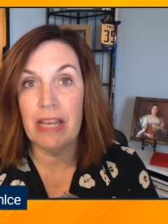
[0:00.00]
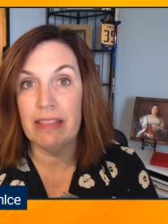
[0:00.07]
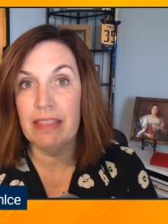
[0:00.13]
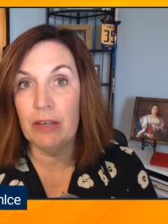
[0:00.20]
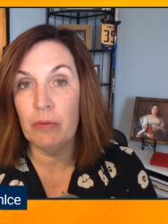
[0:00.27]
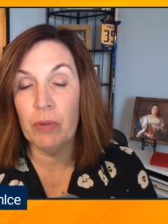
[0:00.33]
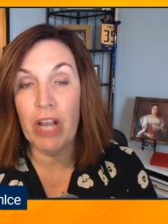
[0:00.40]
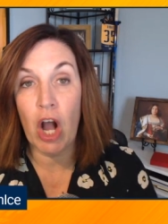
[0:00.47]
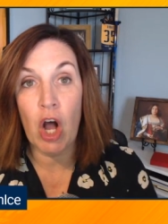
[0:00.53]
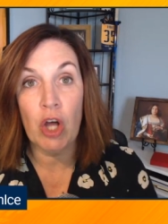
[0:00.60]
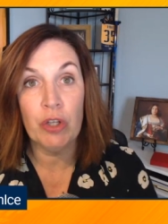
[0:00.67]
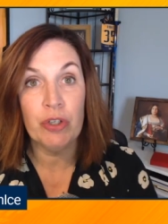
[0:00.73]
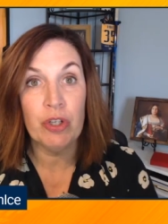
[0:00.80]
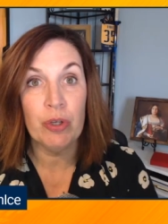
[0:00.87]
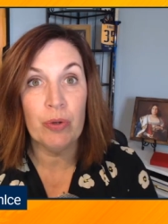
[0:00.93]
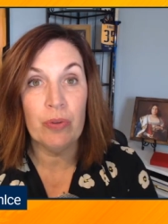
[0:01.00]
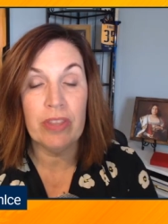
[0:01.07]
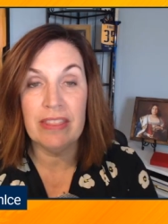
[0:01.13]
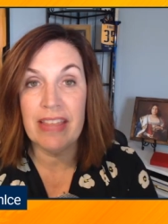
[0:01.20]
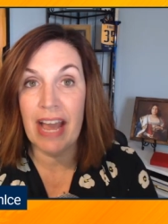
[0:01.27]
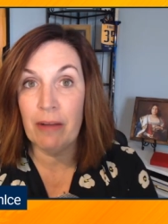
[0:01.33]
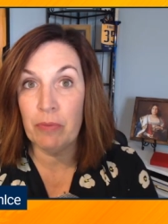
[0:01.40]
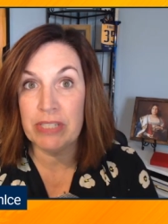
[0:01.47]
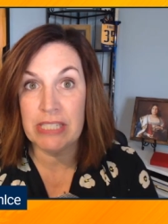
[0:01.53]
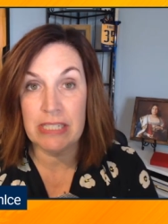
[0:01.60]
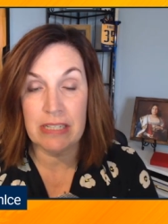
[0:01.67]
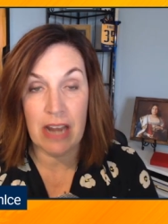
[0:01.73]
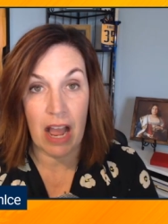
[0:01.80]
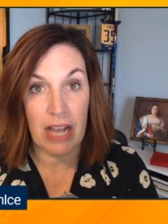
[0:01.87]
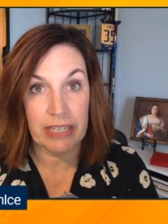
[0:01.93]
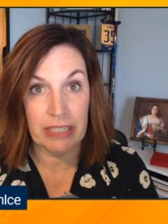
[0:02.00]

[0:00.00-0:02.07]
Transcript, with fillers: I think we all knew that that was not